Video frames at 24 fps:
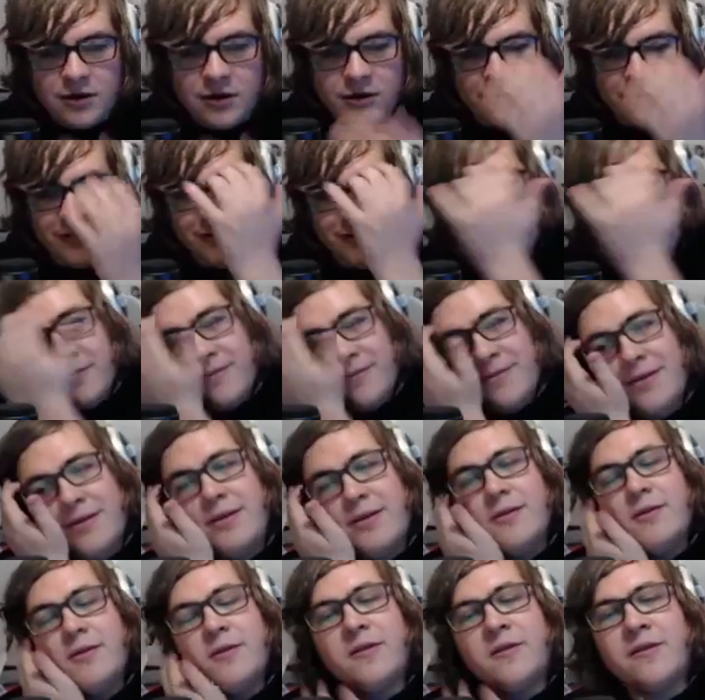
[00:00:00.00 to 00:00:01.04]
Cool.
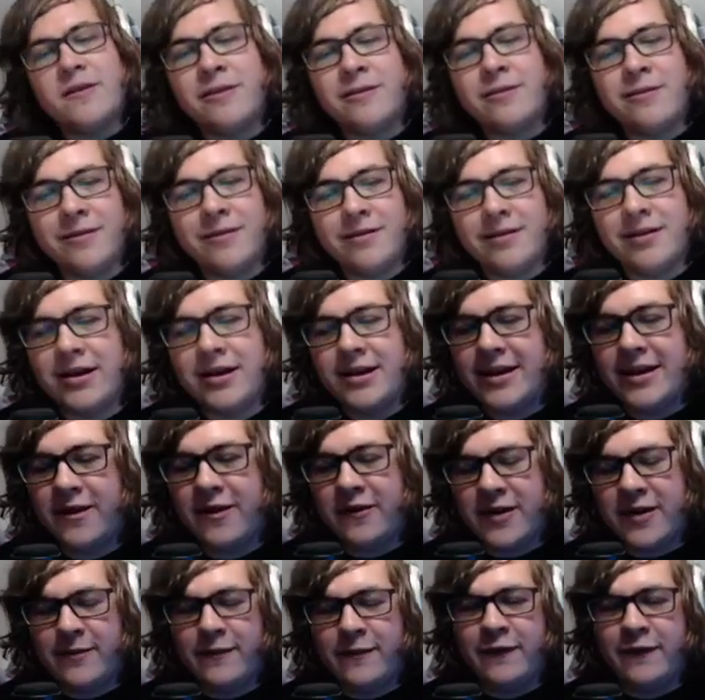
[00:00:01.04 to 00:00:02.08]
So, now it's
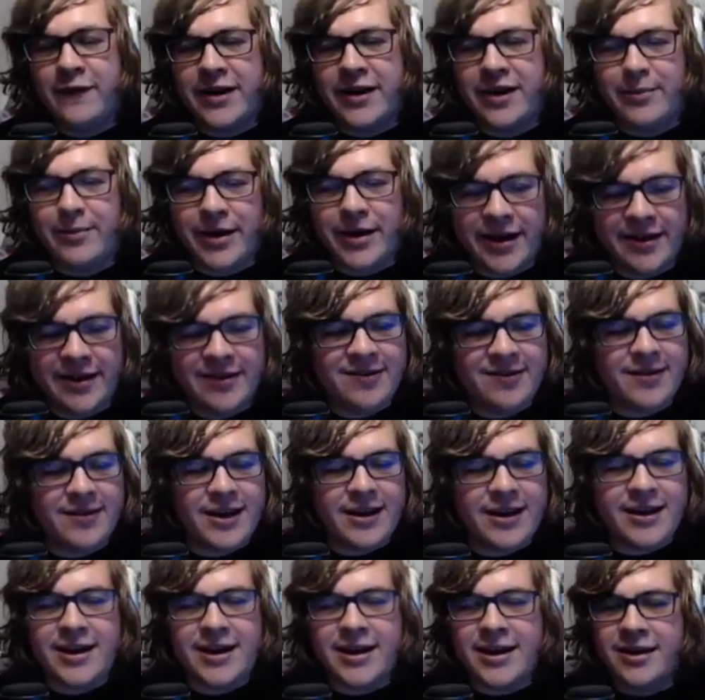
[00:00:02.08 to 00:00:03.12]
time for the final boss,
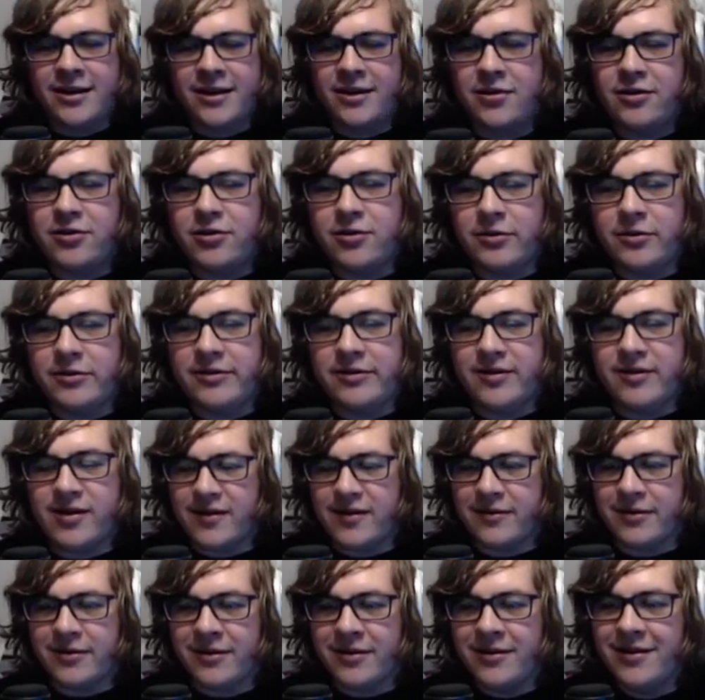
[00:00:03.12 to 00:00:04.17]
aka Golden
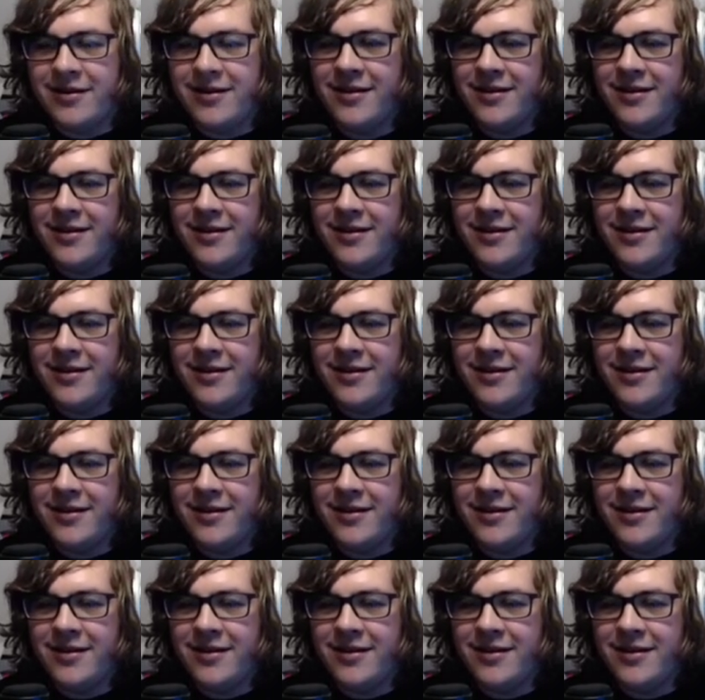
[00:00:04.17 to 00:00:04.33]
Diva.